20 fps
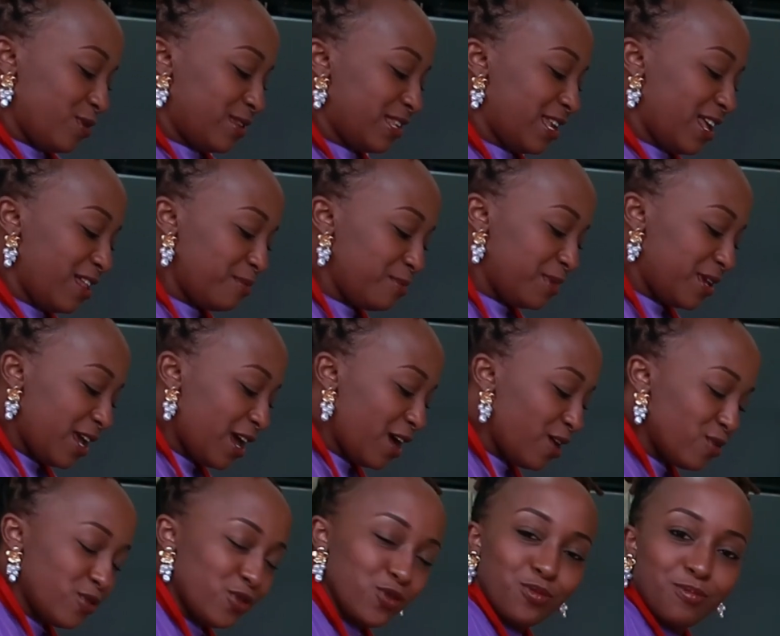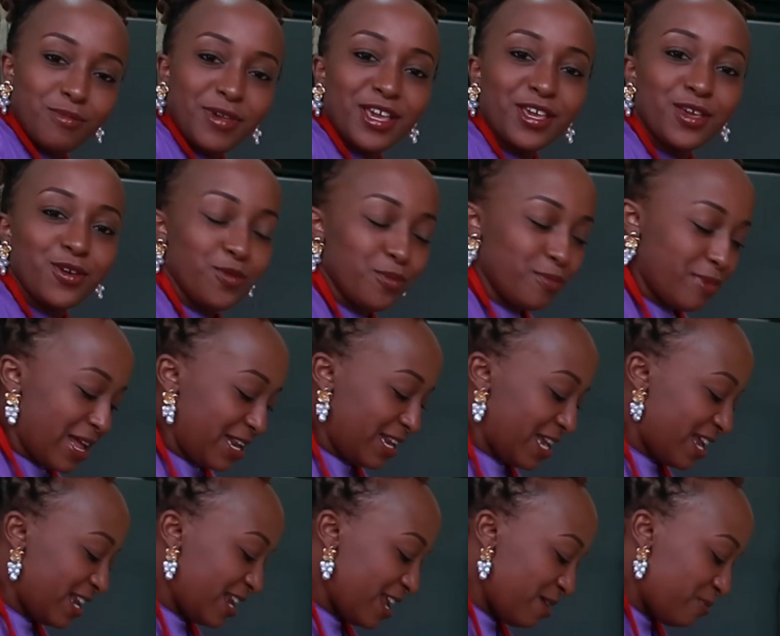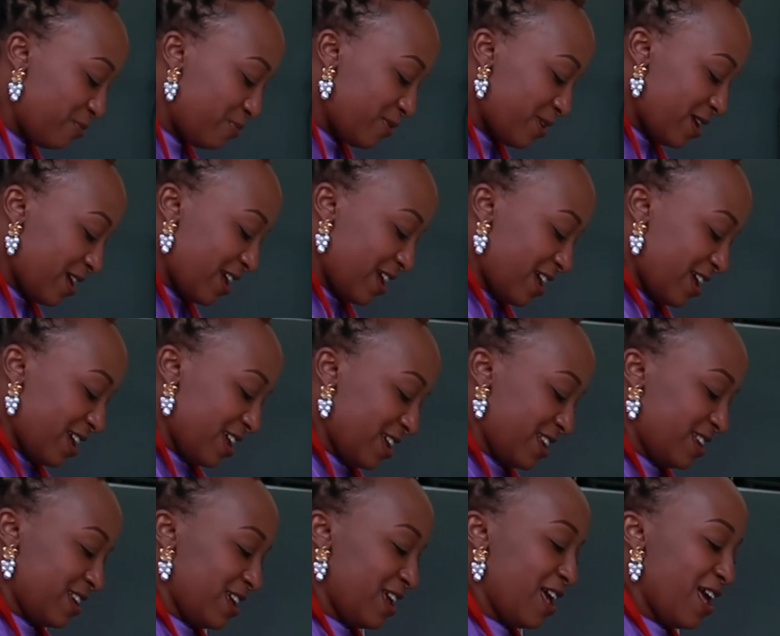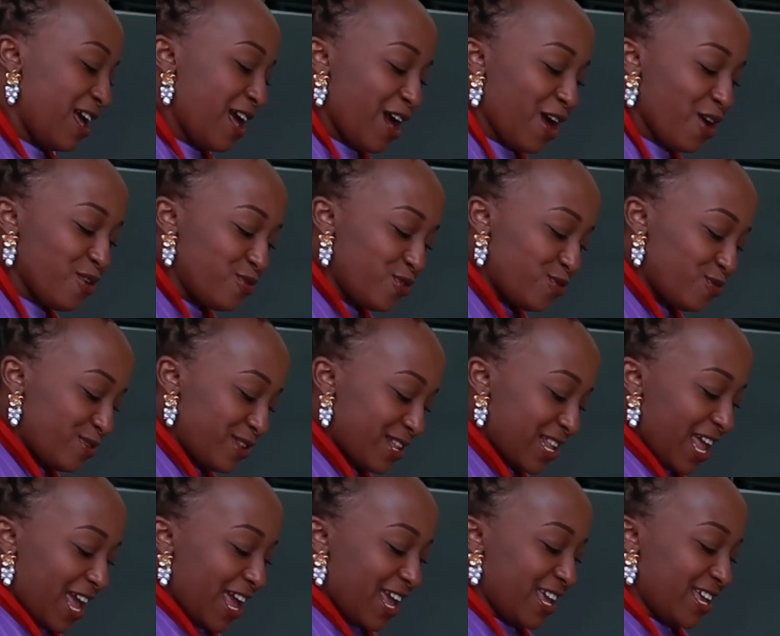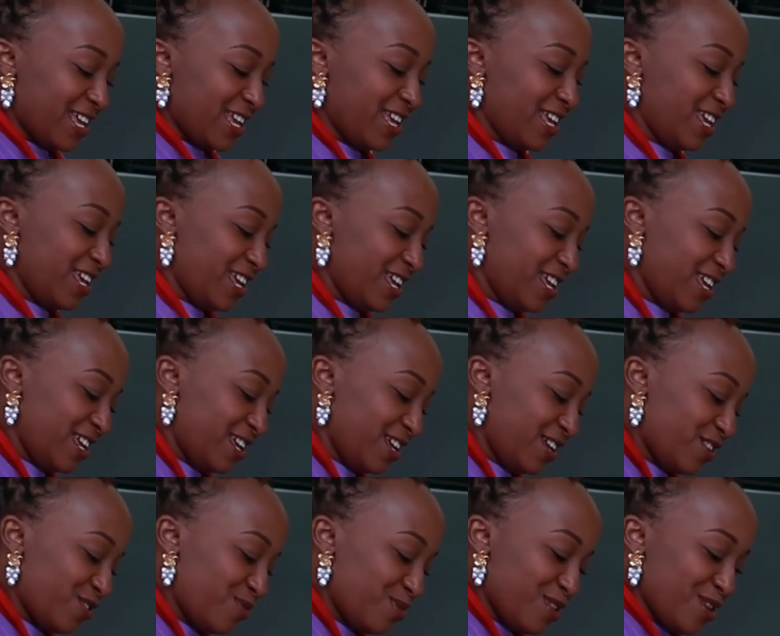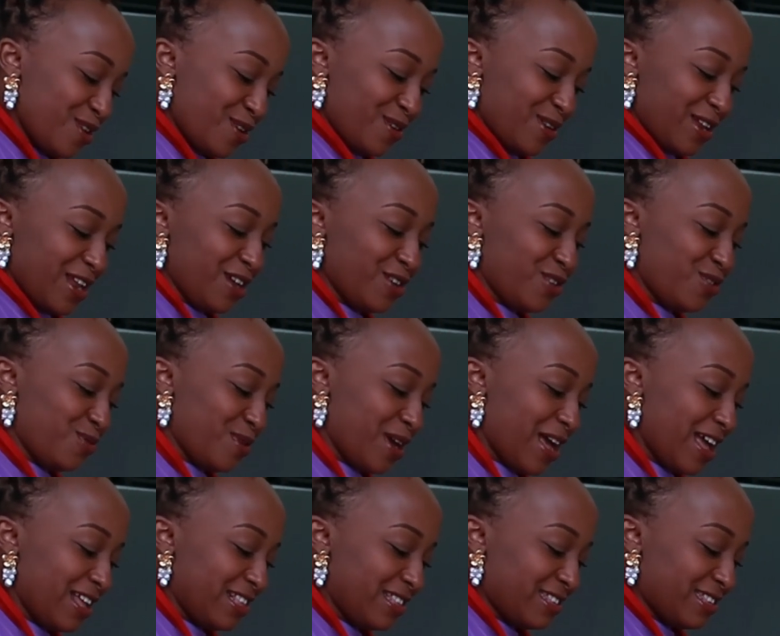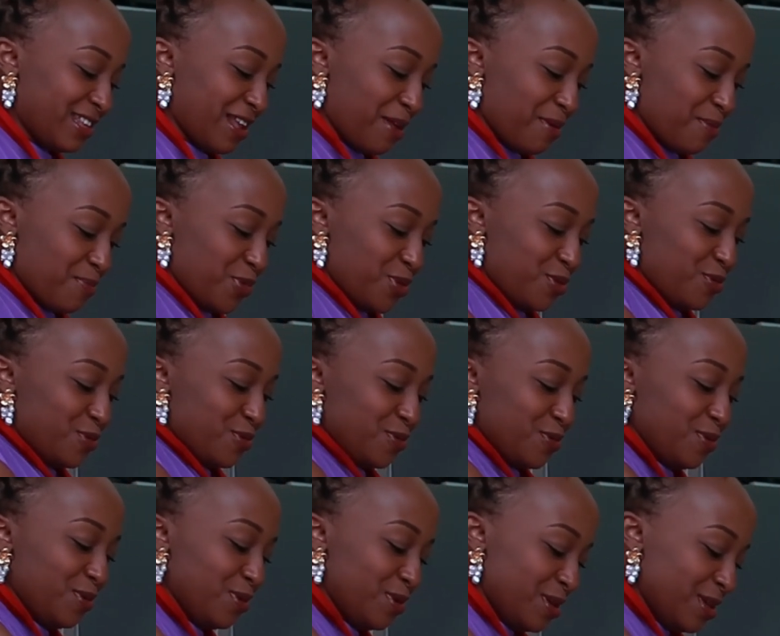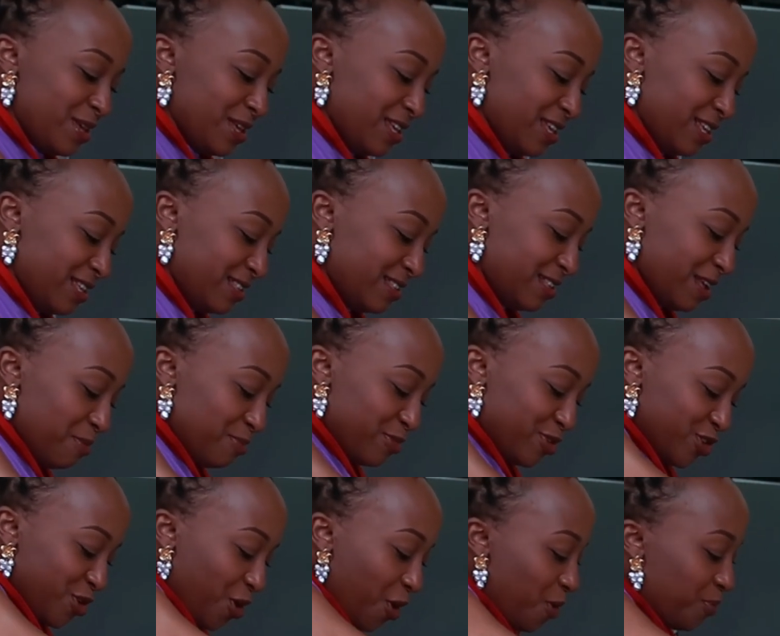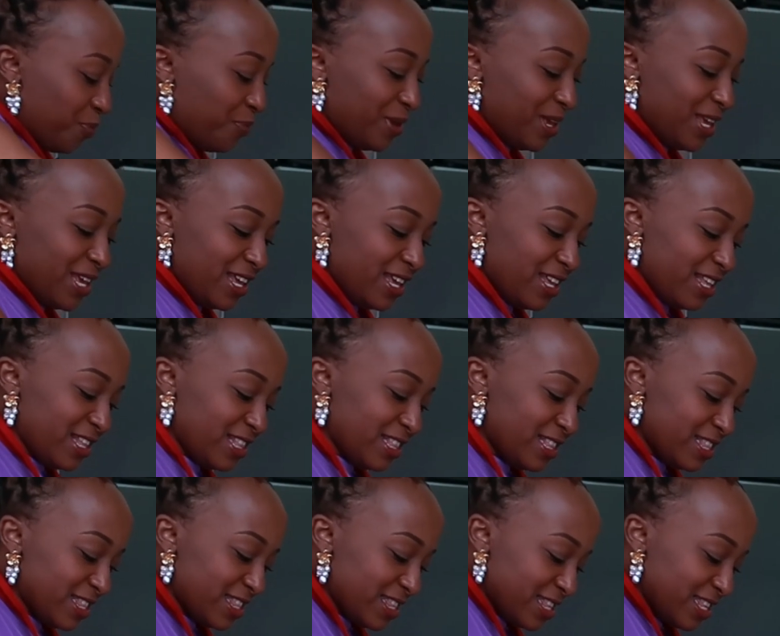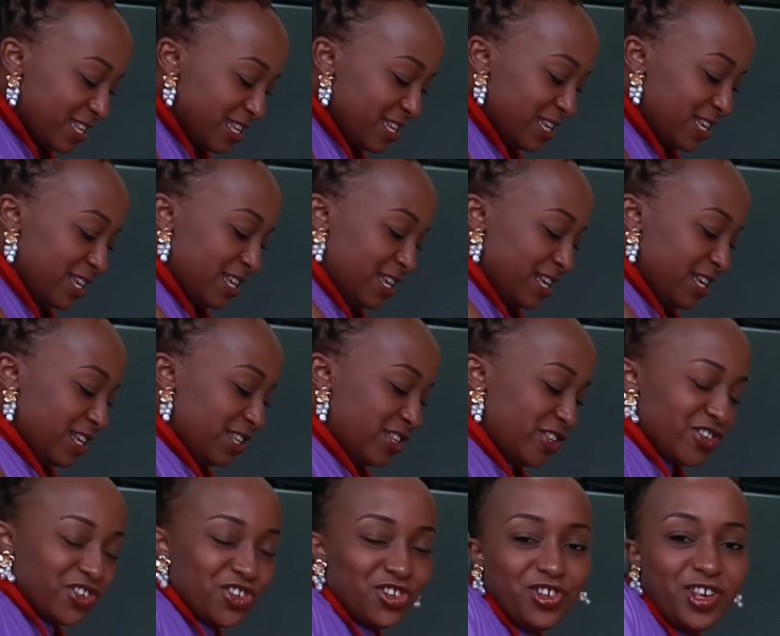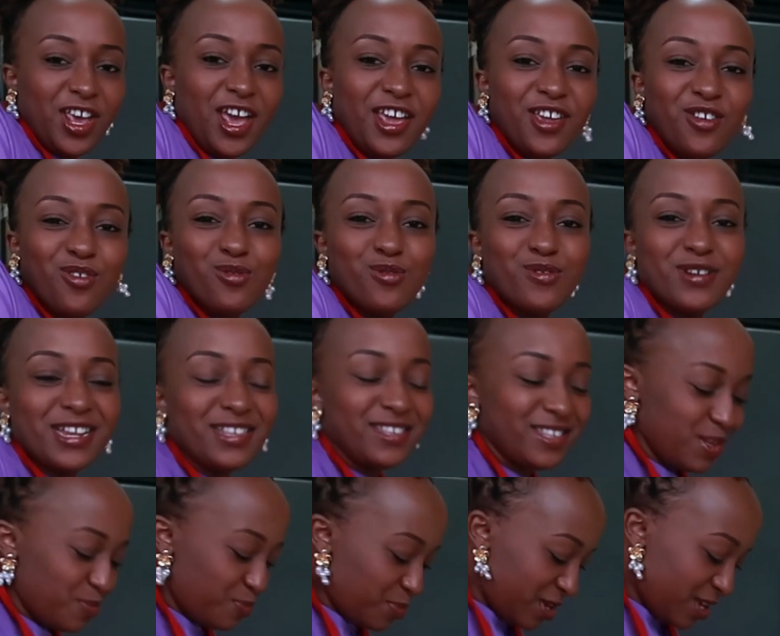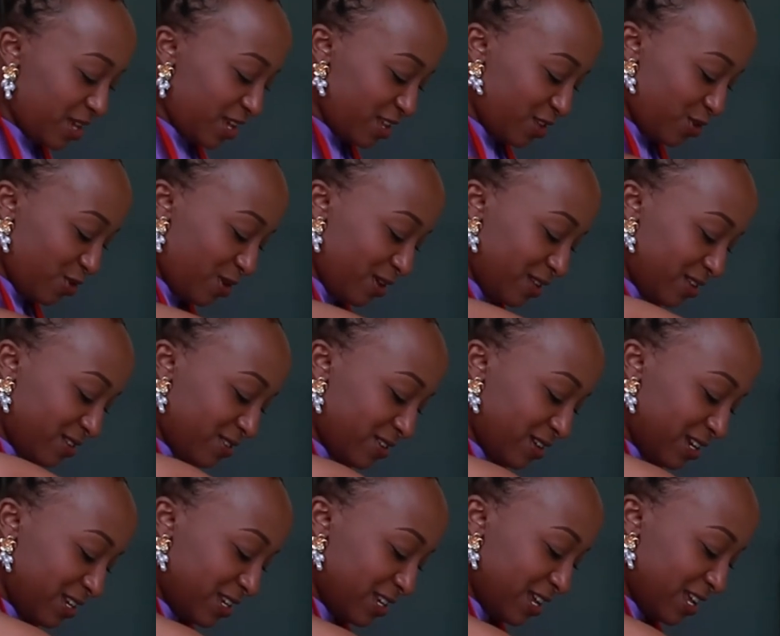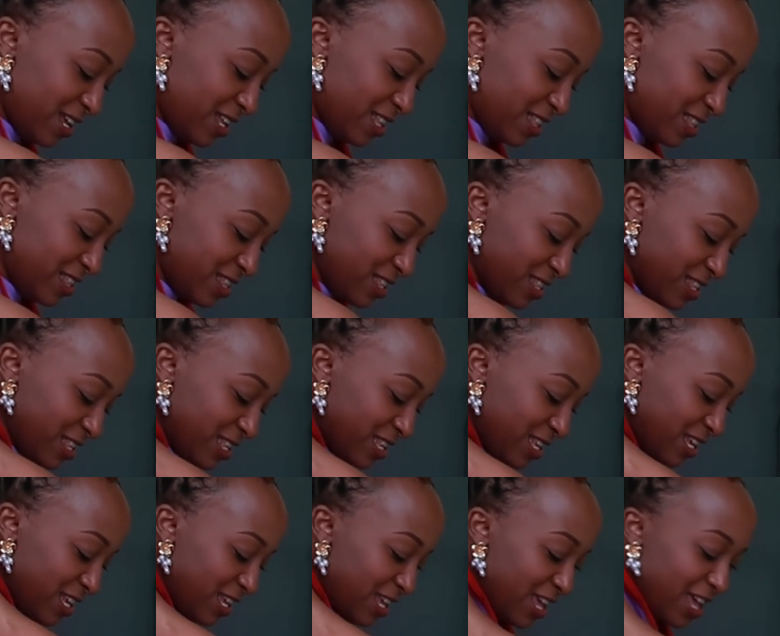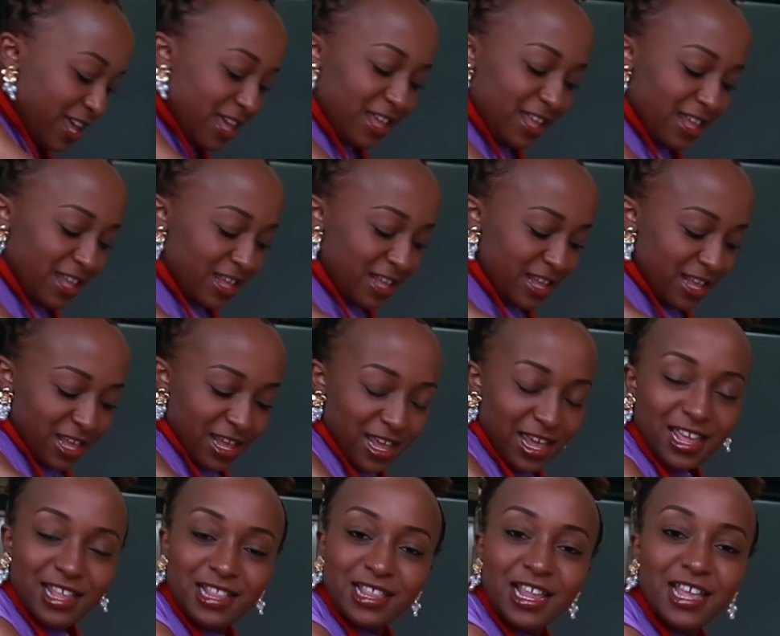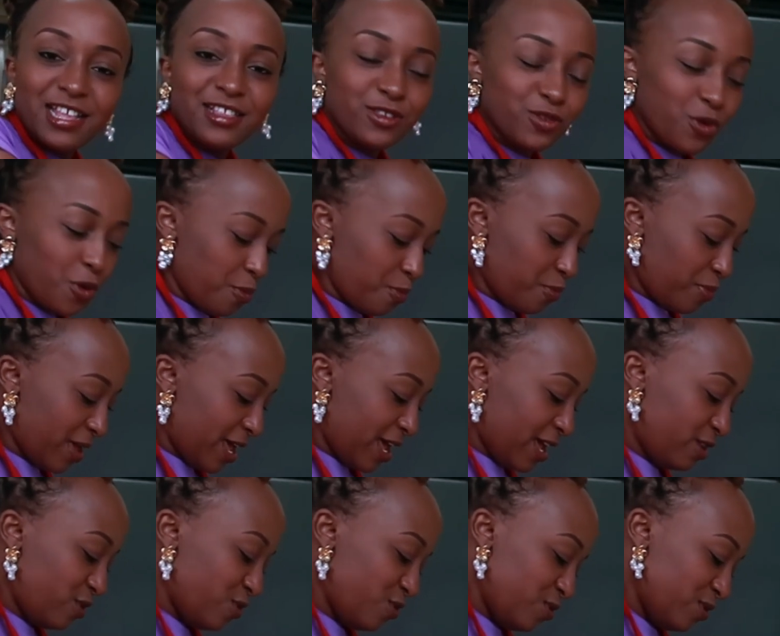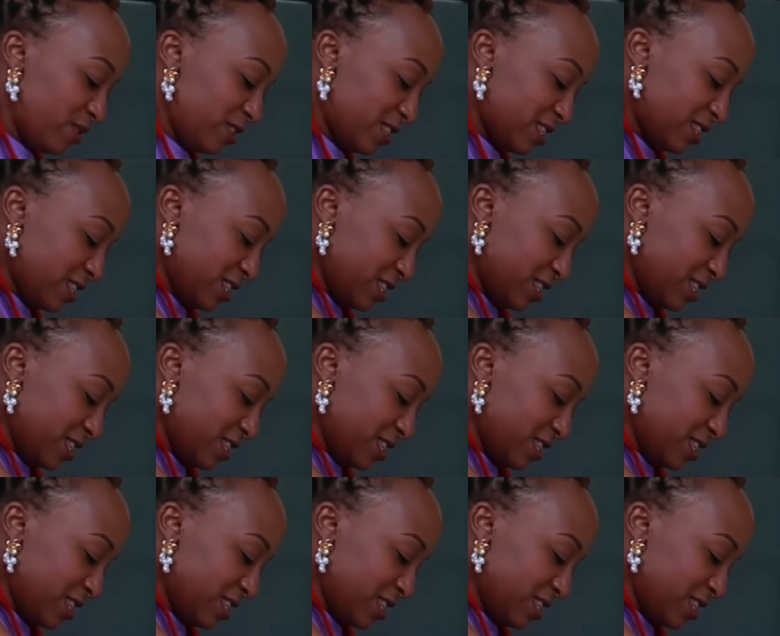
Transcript: tell me how you make your banana bread, how you like it, whether you like to add some, some toppings. Just share your recipe and your ingredients, yeah? And let's compare notes.